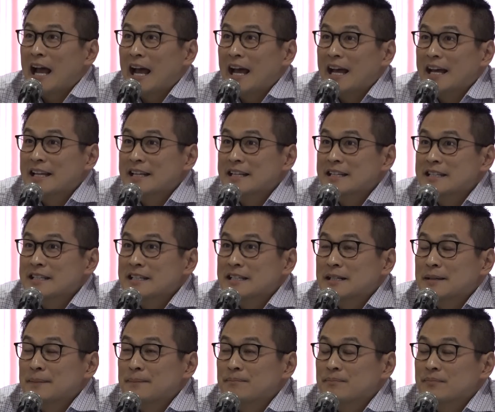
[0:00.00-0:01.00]
And
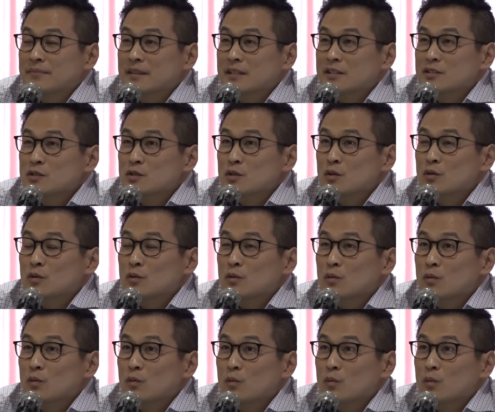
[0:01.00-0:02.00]

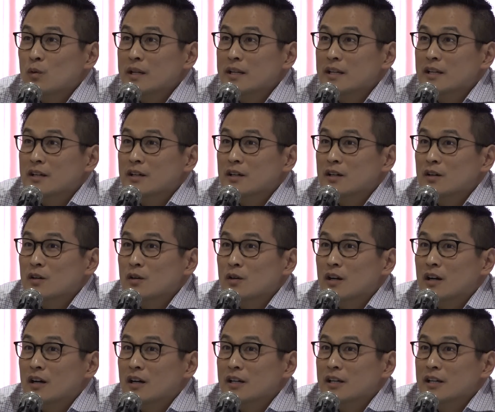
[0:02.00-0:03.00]
so what,
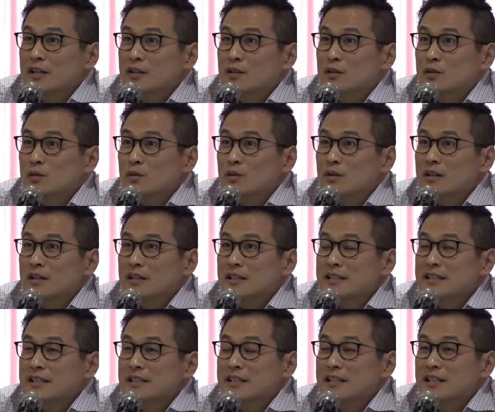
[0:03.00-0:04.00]
a
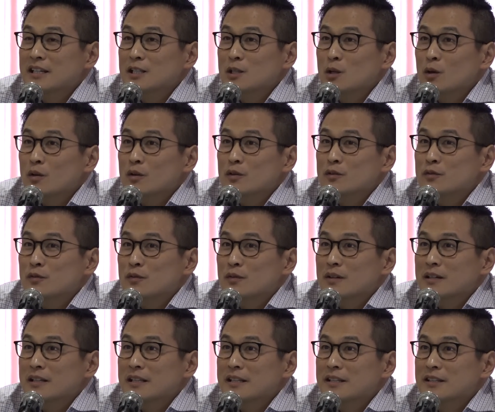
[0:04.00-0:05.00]
lot of
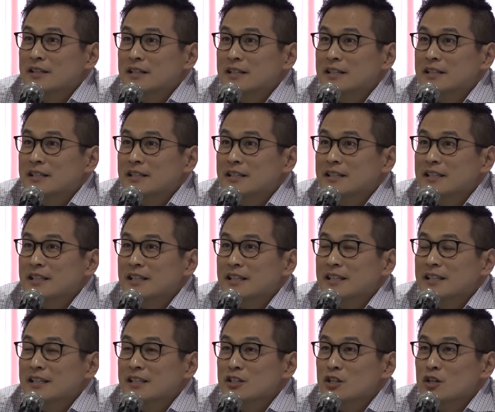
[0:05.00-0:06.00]
the
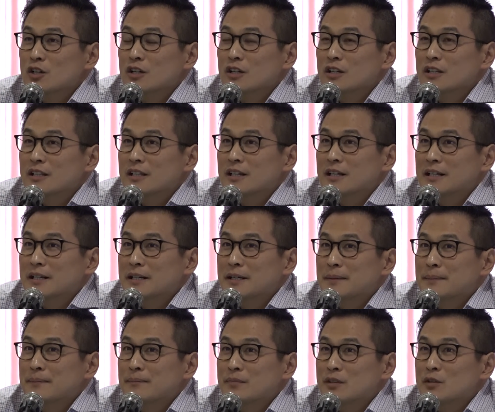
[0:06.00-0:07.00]

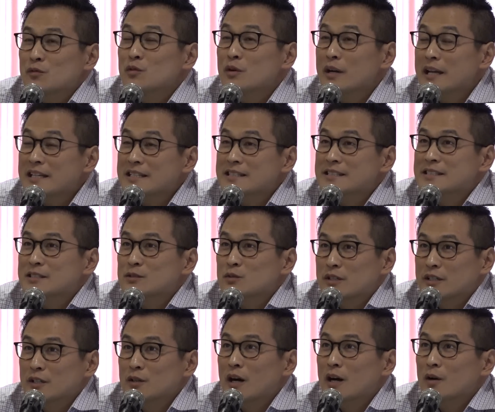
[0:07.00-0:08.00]
race,
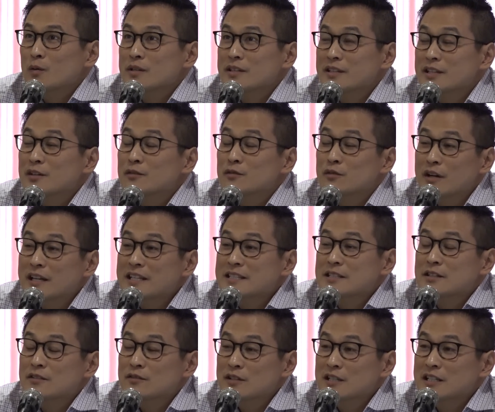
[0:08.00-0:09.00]
how we think of
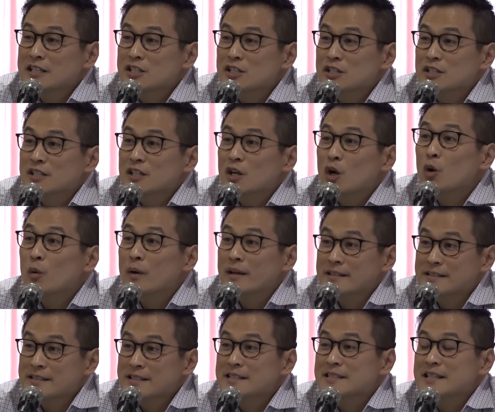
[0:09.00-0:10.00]
race and religion
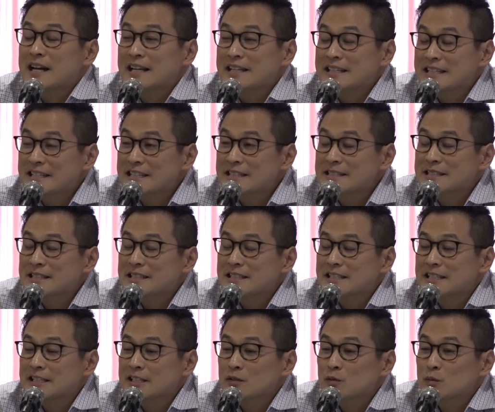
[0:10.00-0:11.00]
coexist
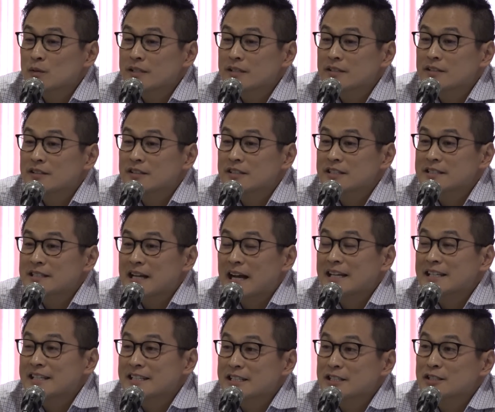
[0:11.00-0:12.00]
uneasily with this
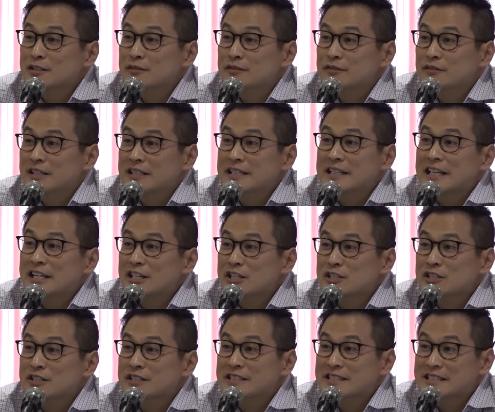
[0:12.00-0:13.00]
idea of a
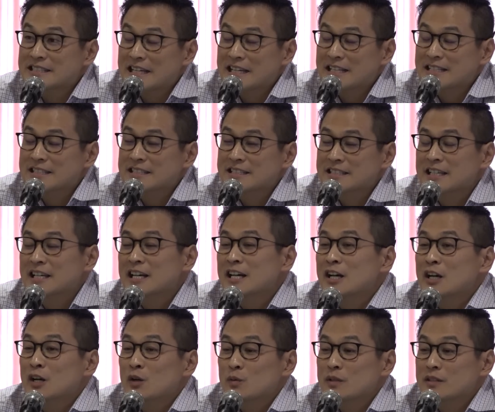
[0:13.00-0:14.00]
nation state,
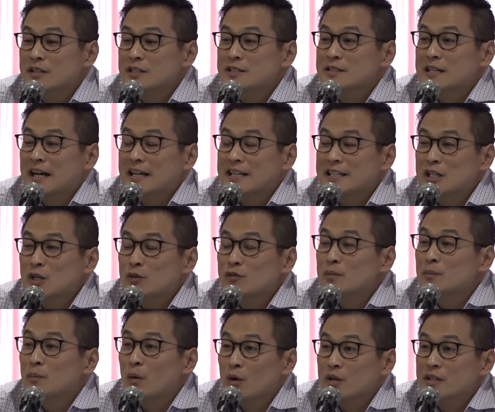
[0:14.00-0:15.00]
with this idea of
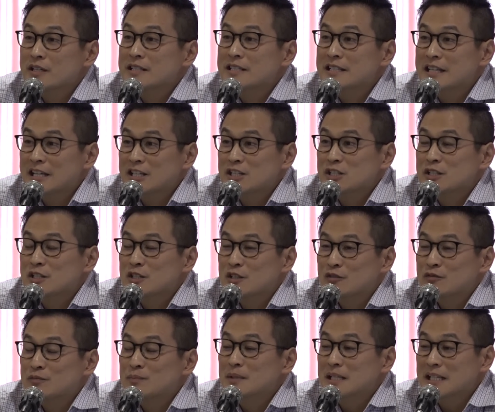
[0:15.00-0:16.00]
a modern nation
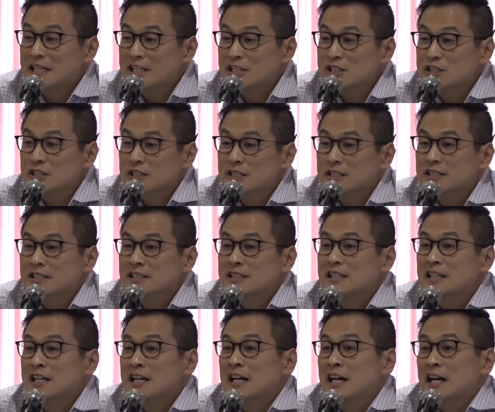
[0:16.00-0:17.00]
of Malaysia,
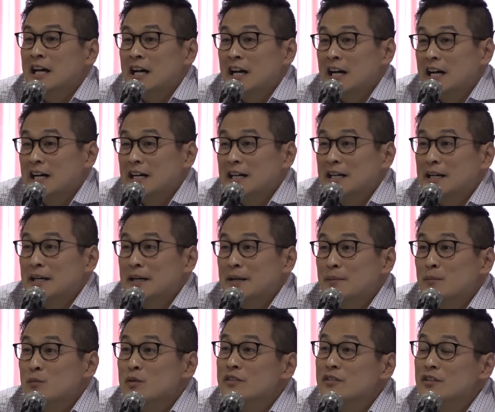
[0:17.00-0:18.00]

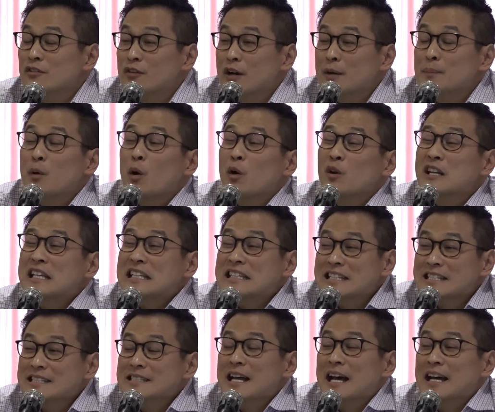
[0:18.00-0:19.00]
with the very
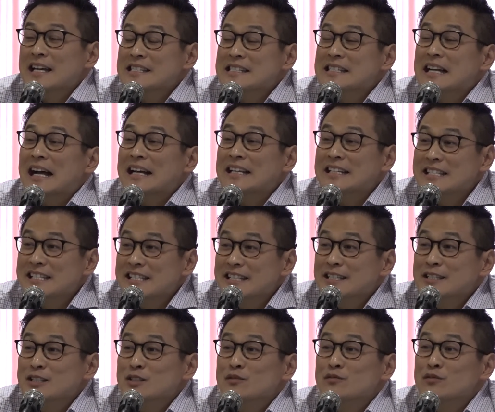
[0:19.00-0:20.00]
politicized
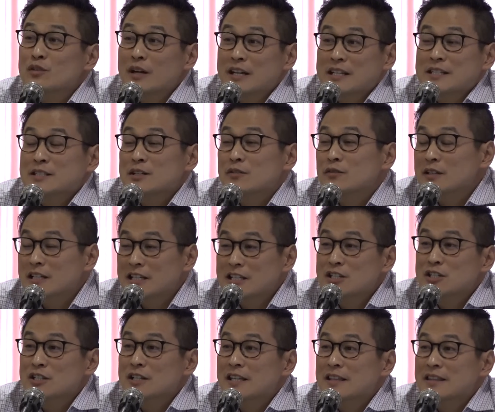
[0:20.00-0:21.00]
ideas of race and
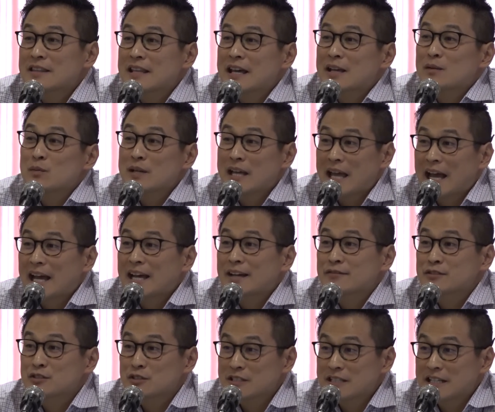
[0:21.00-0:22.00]
religion that we
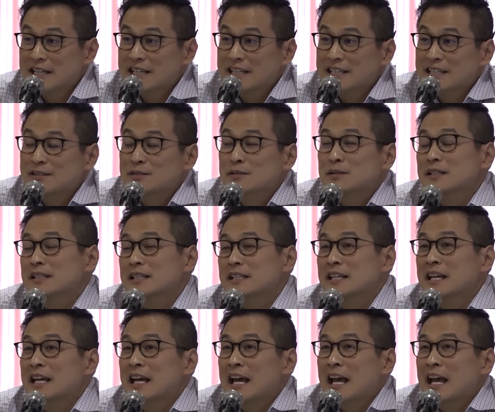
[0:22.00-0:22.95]
have today, right?